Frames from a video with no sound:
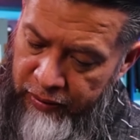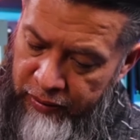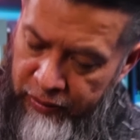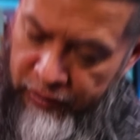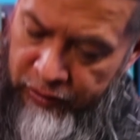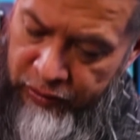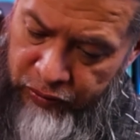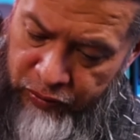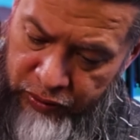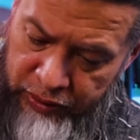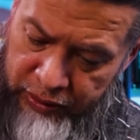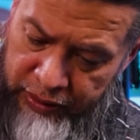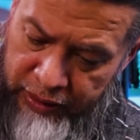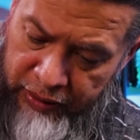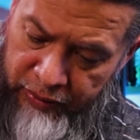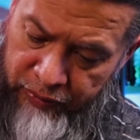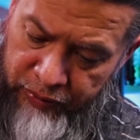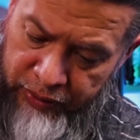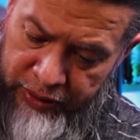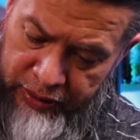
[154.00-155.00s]
do it
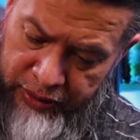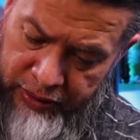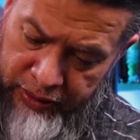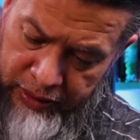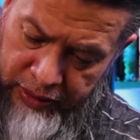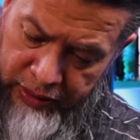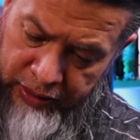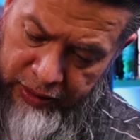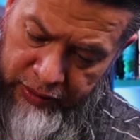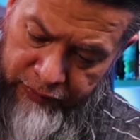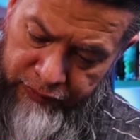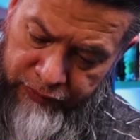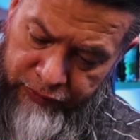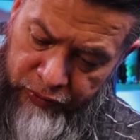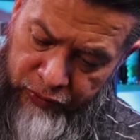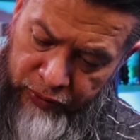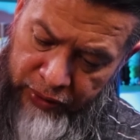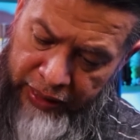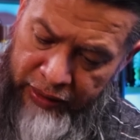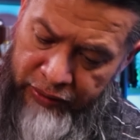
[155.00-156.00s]
that way and get a
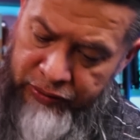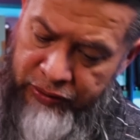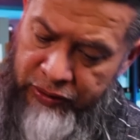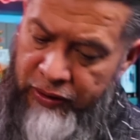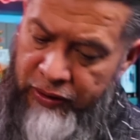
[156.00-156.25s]
full ounce in